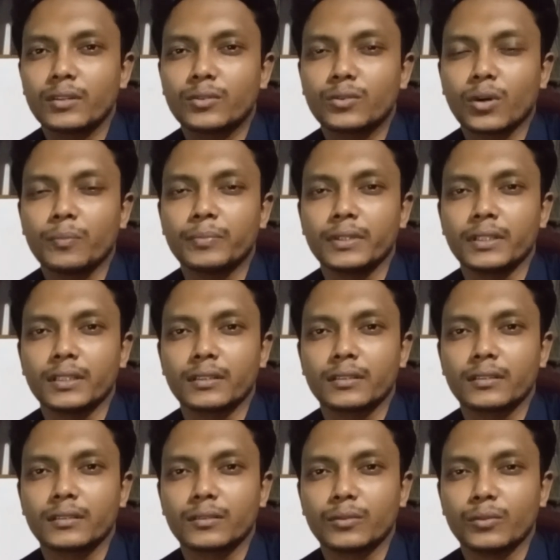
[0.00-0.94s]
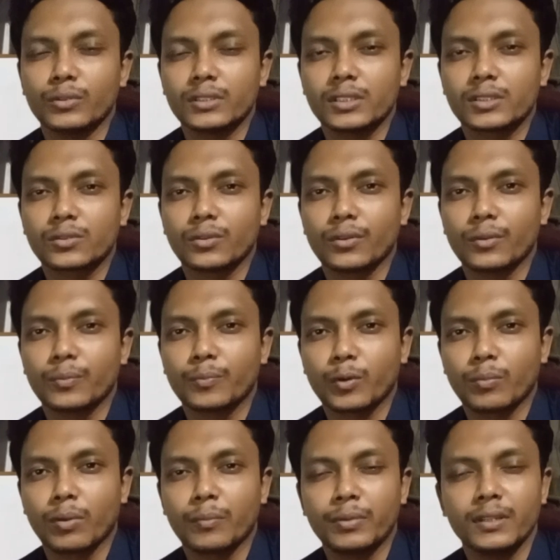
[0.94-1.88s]
topic which is called
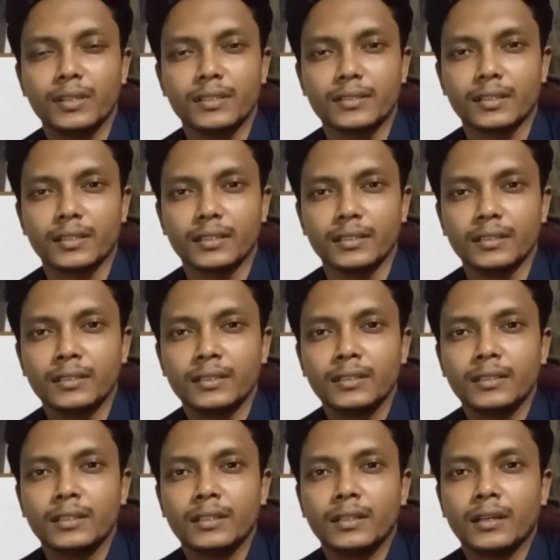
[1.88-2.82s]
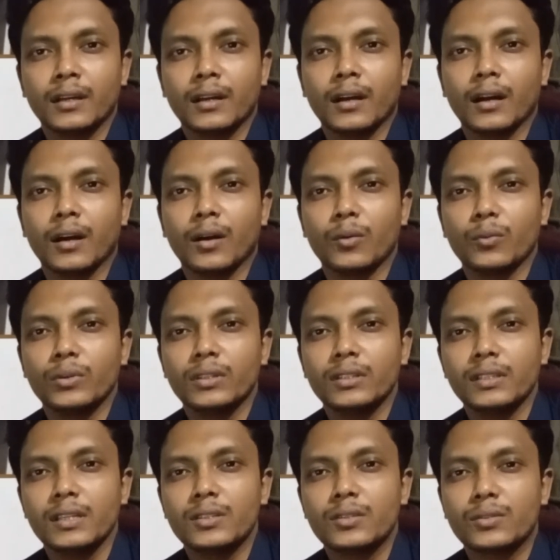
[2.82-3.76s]
probability.
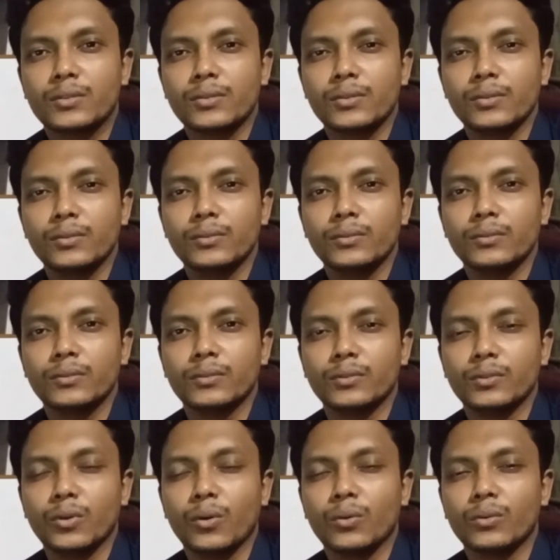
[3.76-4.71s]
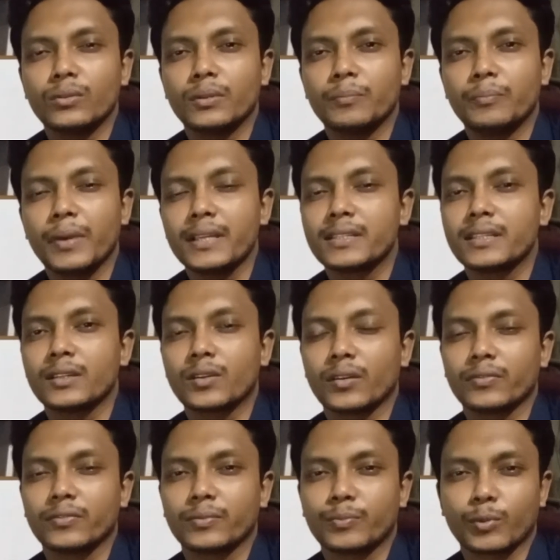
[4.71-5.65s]
We need to know the basic
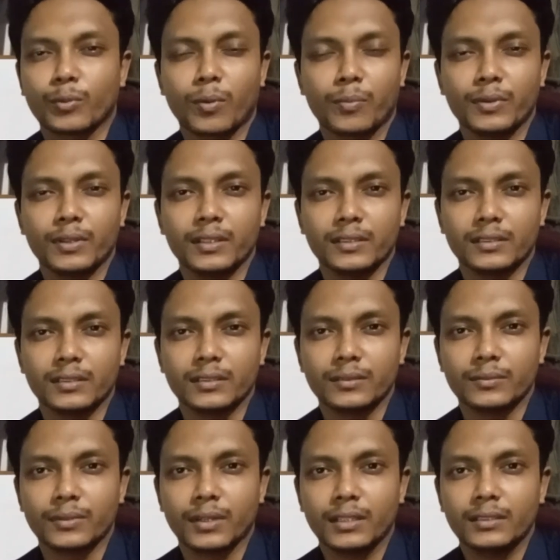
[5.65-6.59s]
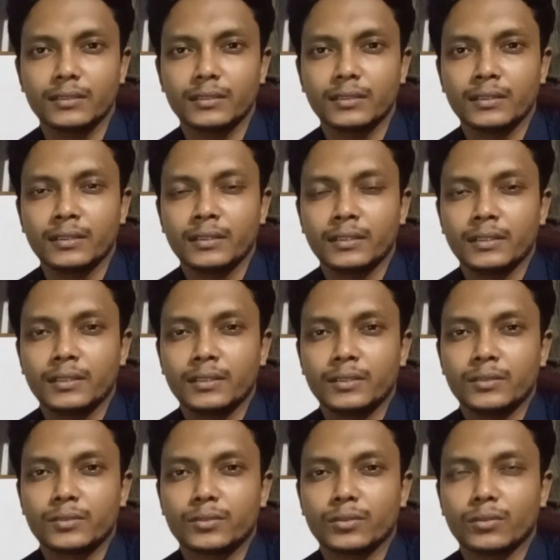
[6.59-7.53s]
of probability, right?
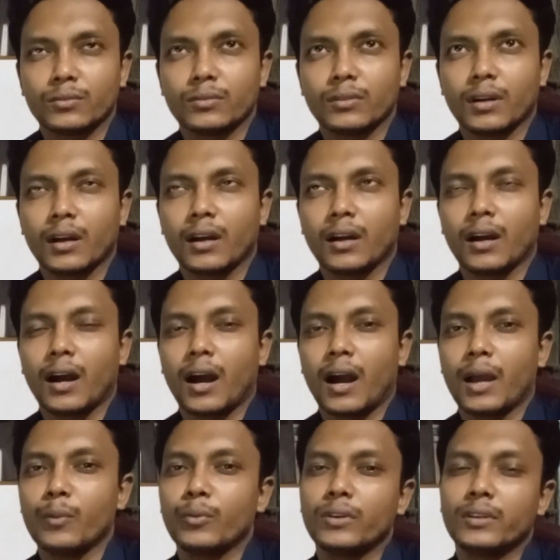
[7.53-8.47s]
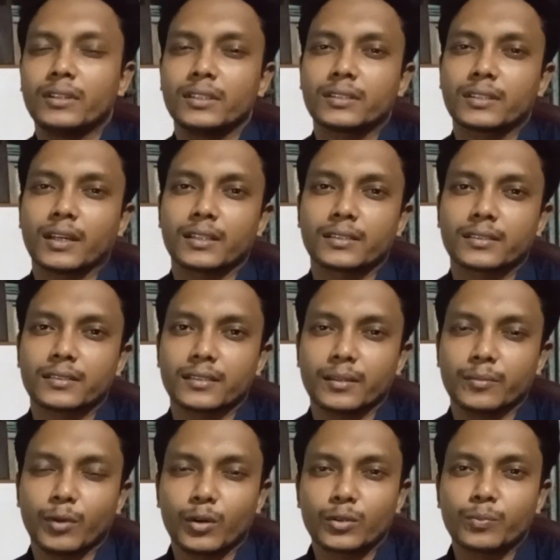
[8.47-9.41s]
So I will discuss
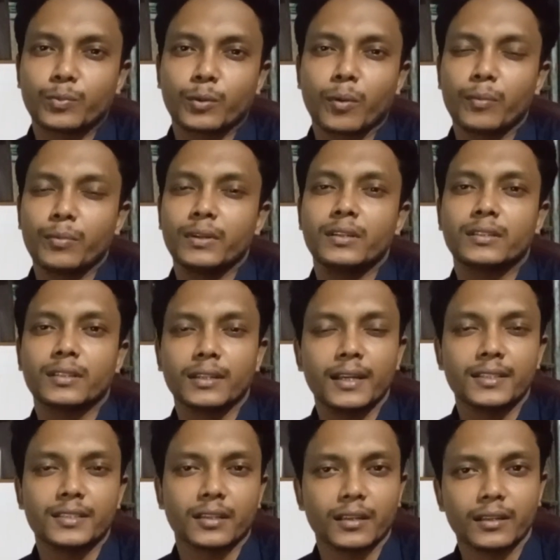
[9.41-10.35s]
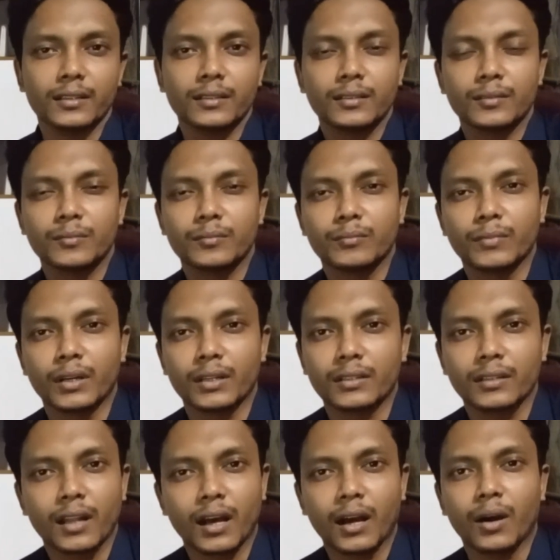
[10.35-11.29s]
about probability later,
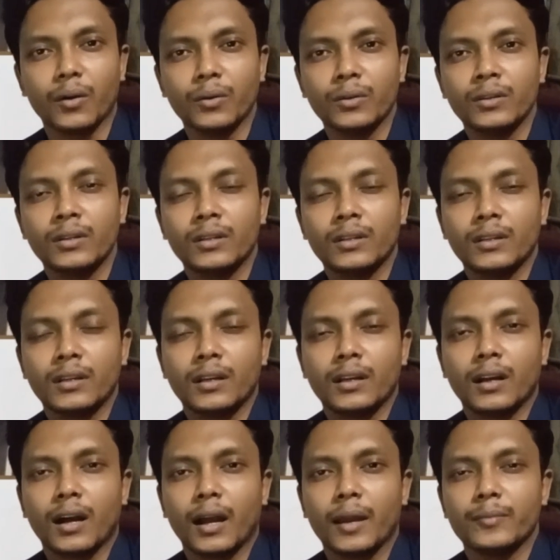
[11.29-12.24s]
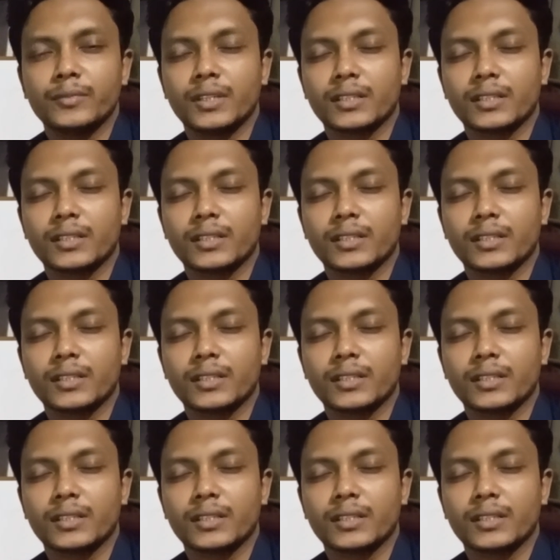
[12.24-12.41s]
but now I'm